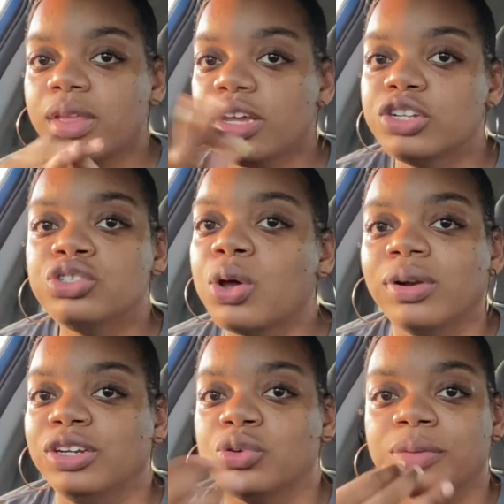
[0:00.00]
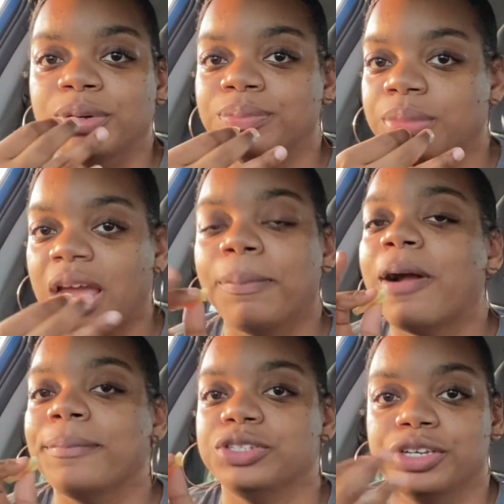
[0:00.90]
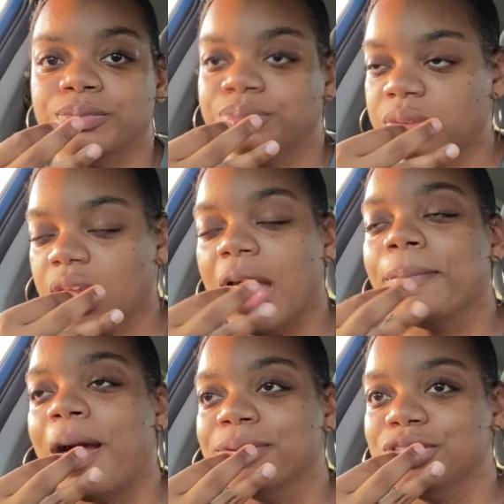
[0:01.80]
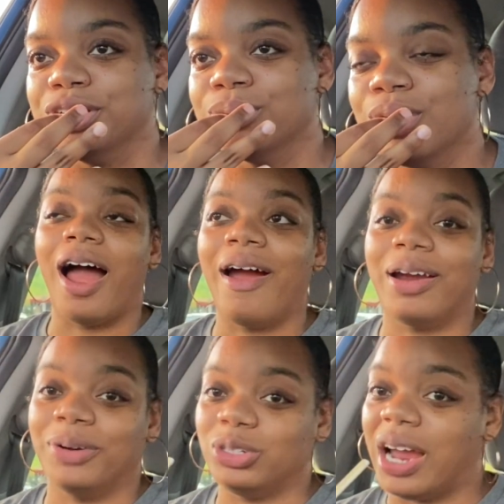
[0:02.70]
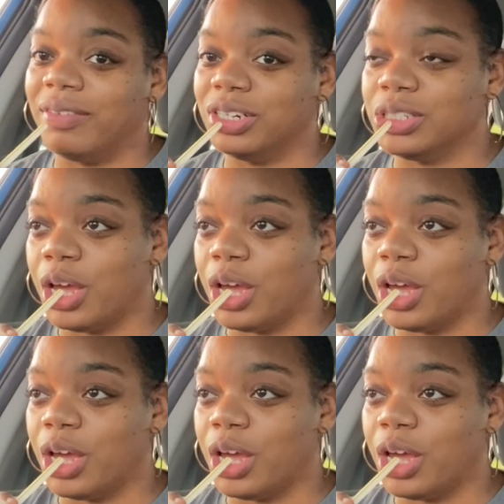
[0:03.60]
It's totally doable. I promise you. I promise you. All right, road travelers.